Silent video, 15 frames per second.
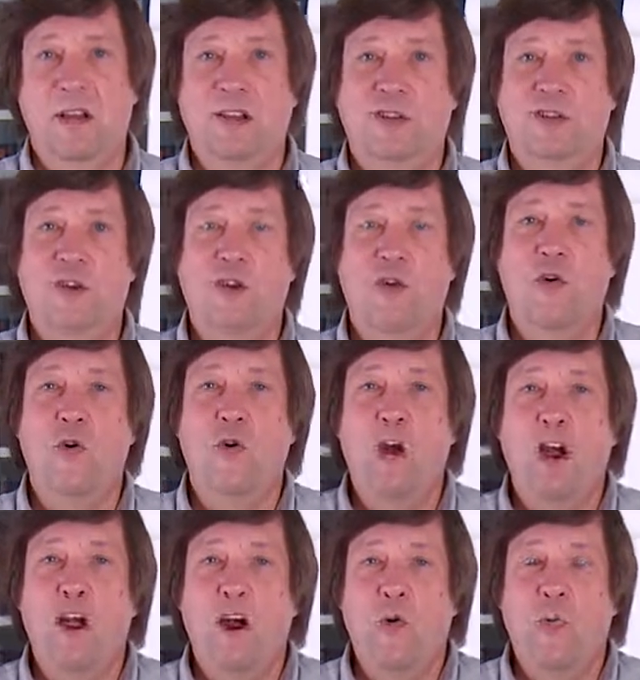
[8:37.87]
So
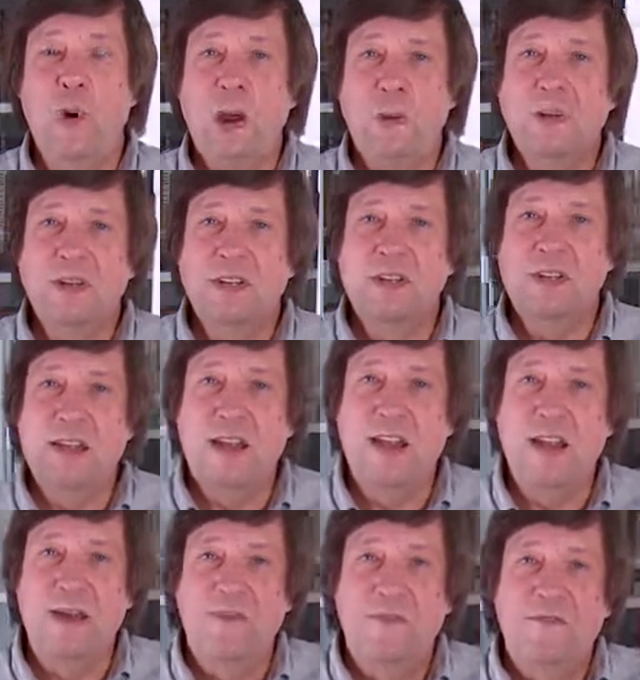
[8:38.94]
we will
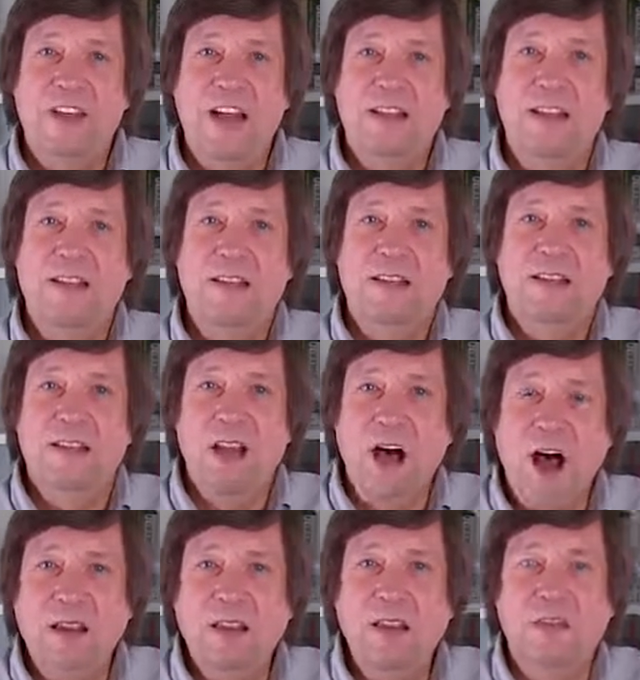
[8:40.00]
see that it is
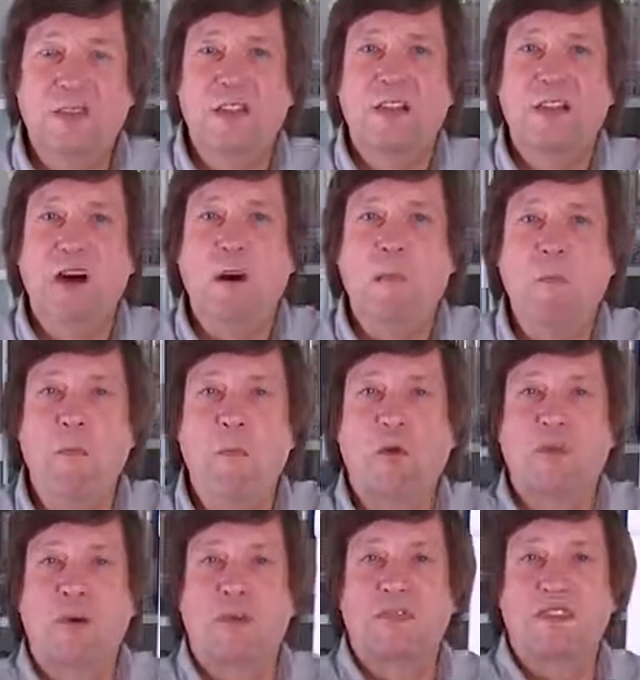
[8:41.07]
not the
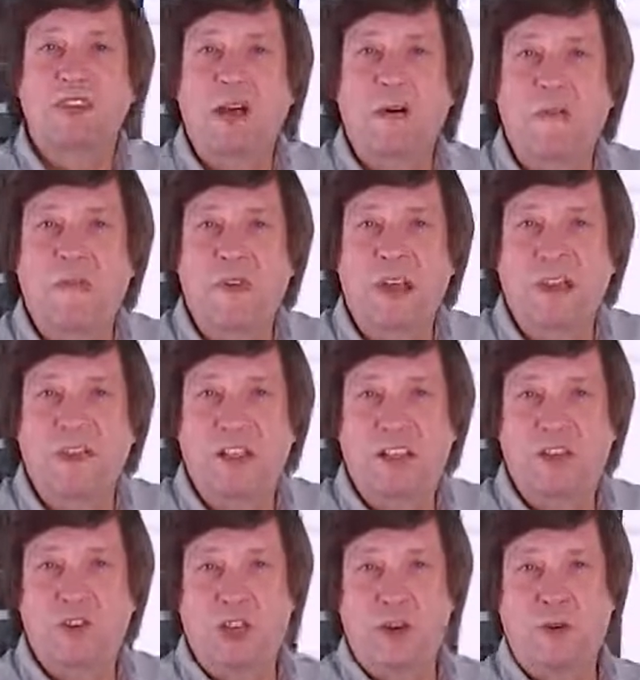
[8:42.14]
number of something that
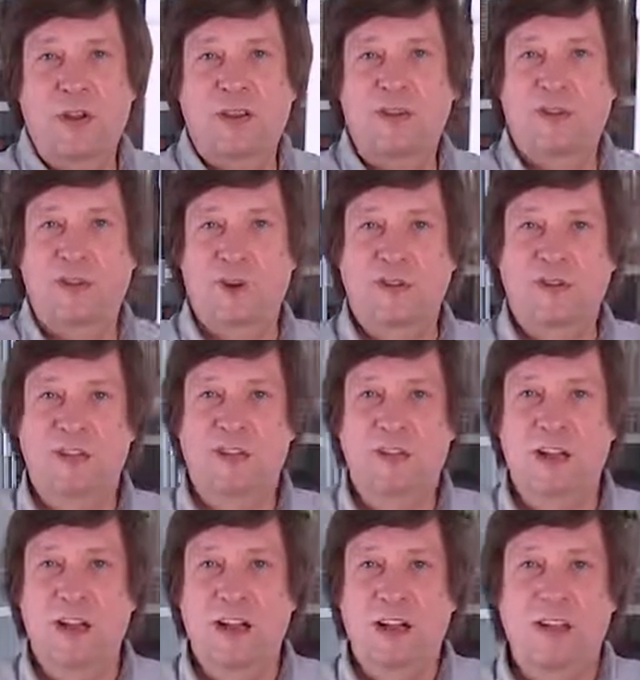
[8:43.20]
generates costs.
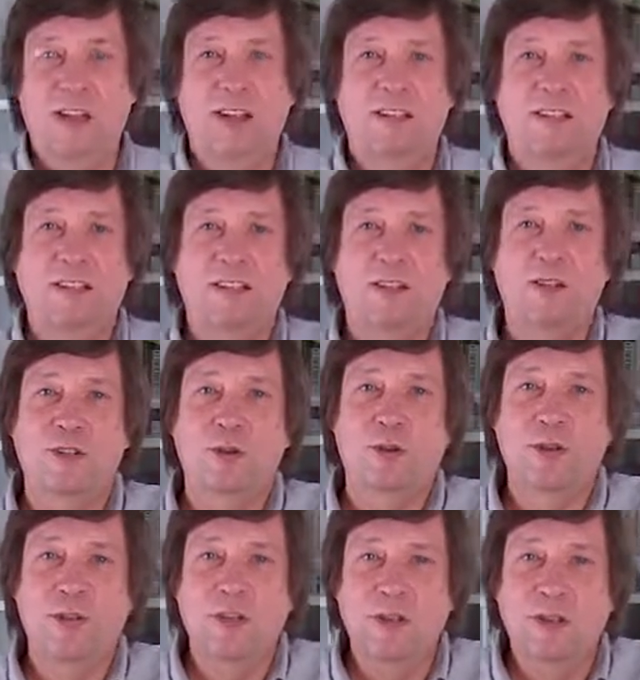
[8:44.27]
It's a
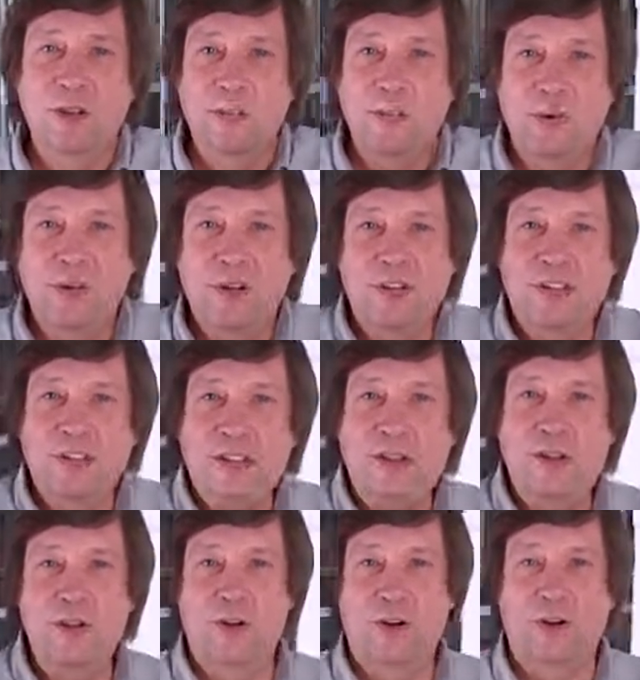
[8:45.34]
certain
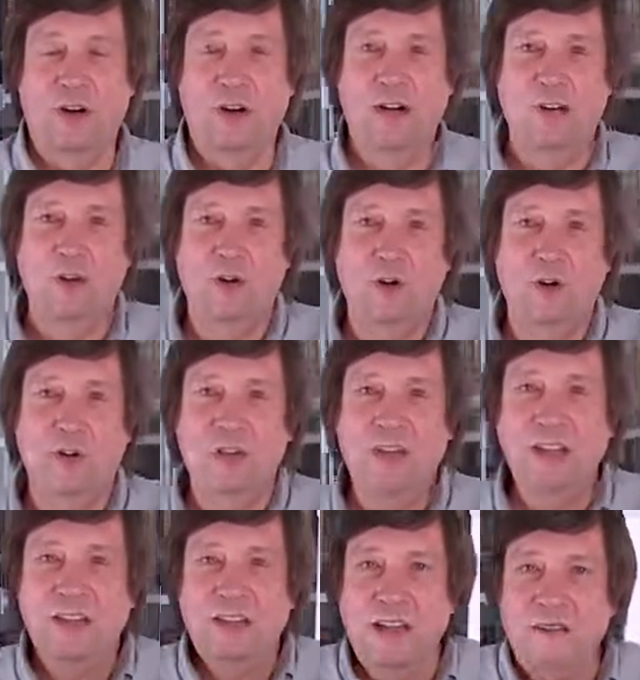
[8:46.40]
procedure, a certain
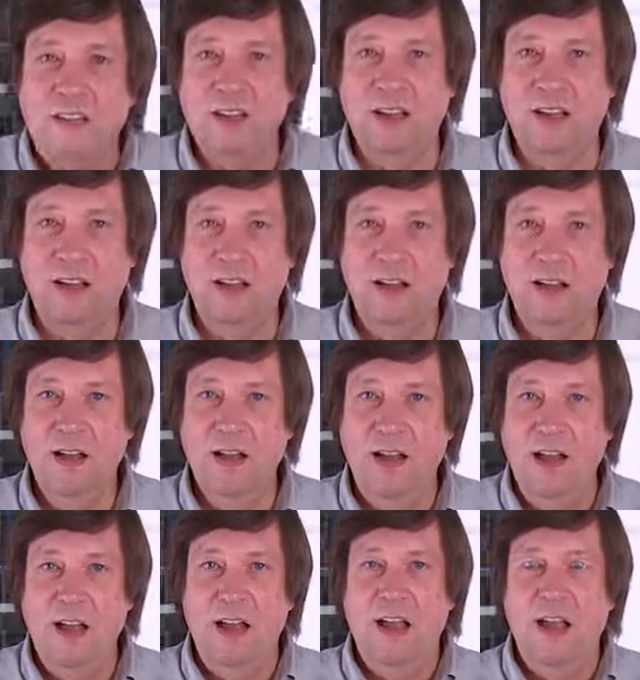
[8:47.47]
activity.
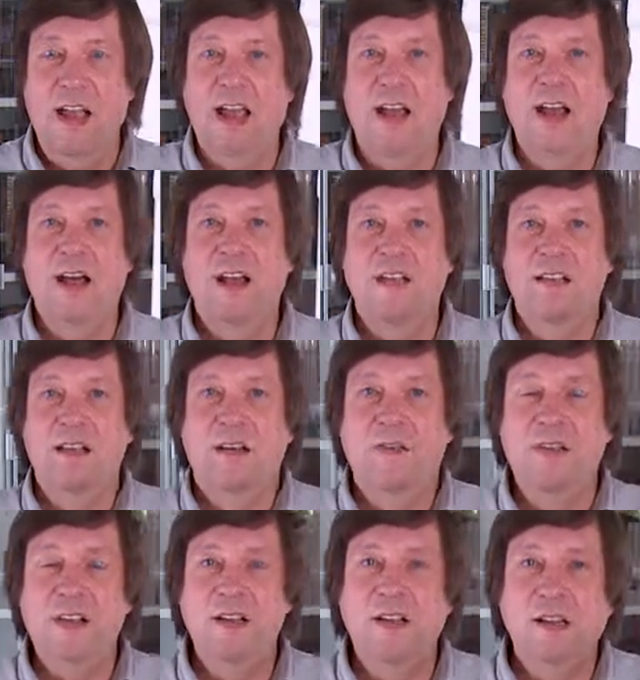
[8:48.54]
And
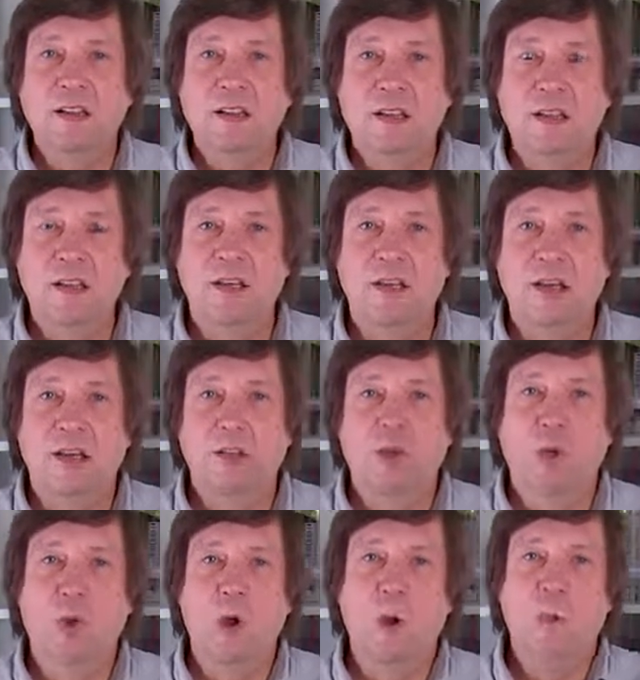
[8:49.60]
this leads
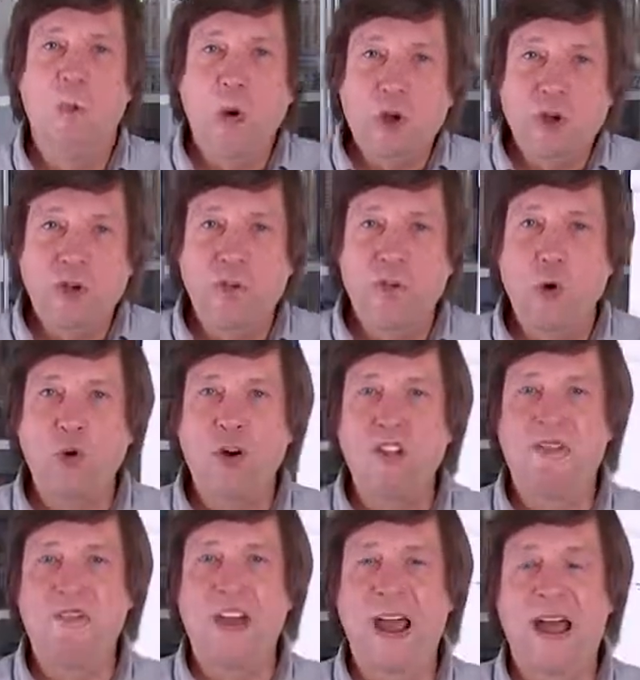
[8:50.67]
to a much more
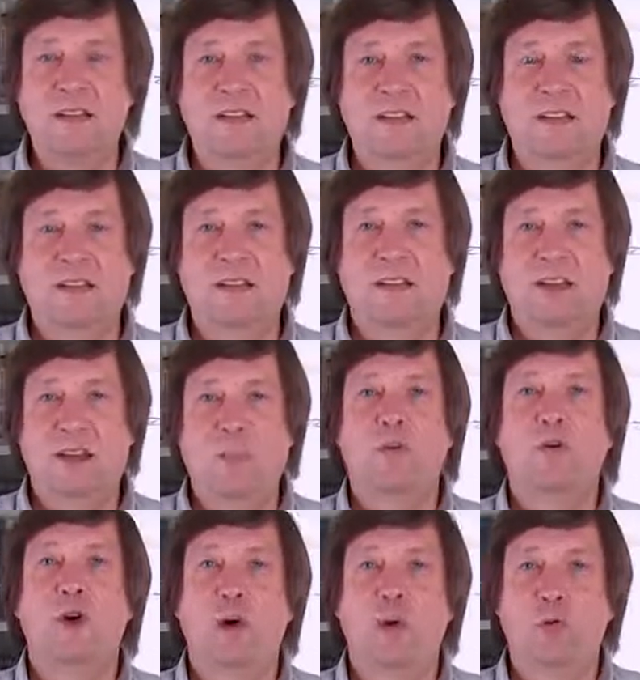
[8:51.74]
advanced
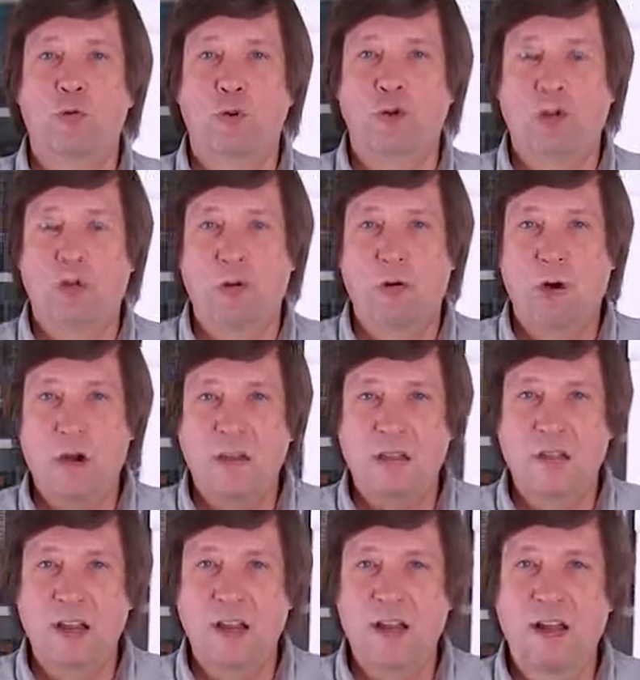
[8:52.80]
approach to
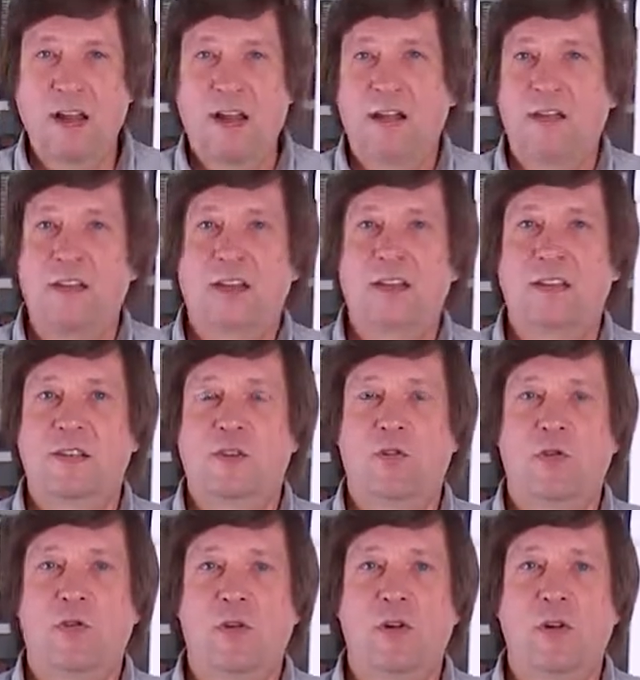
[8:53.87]
costing that is
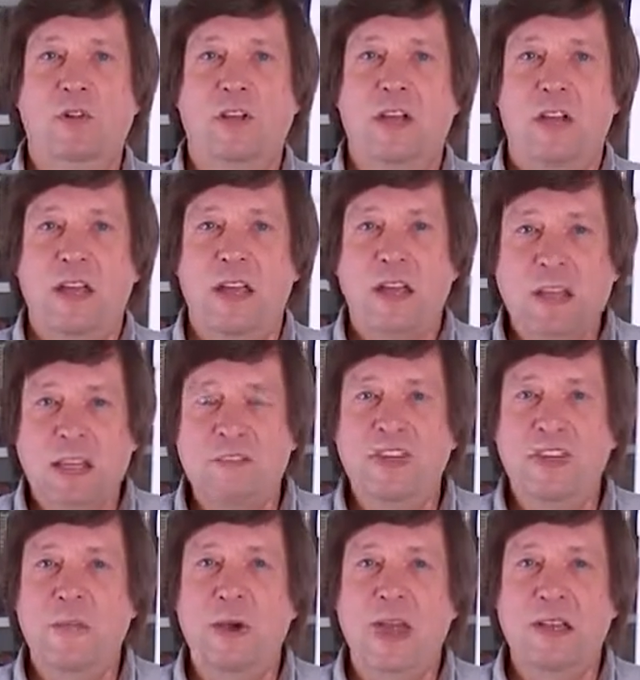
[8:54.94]
called
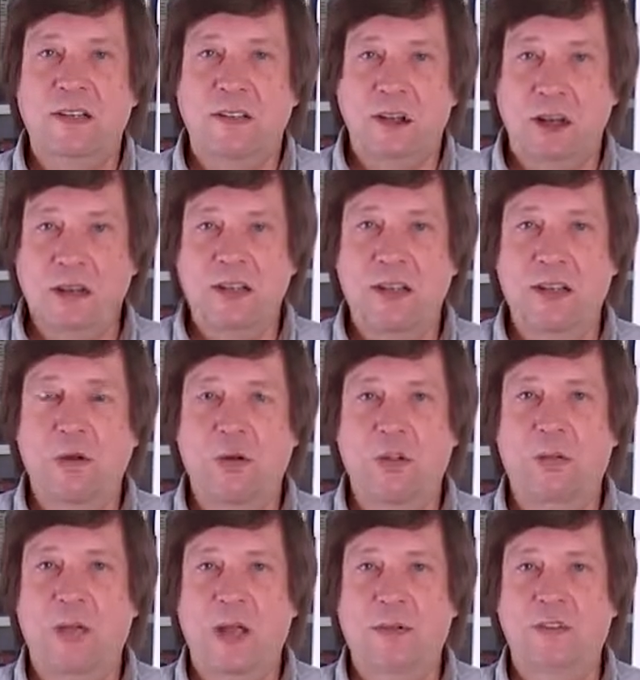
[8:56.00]
activity-based costing, or
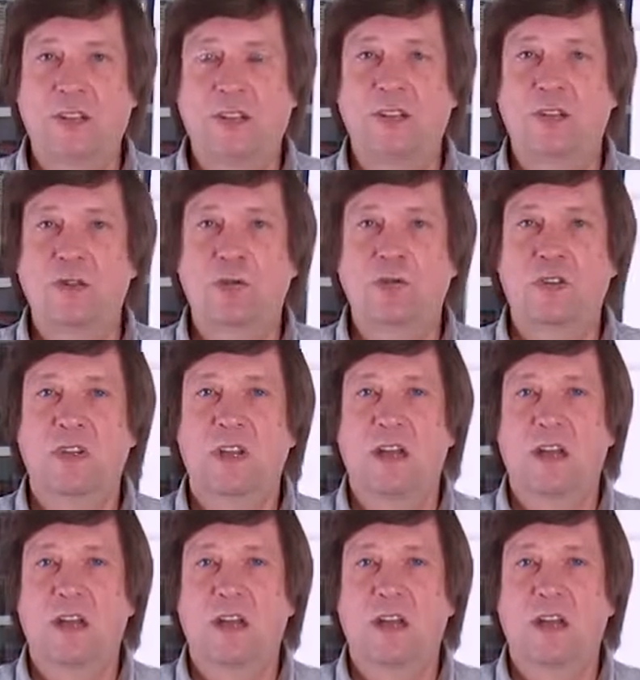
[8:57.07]
sometimes it is used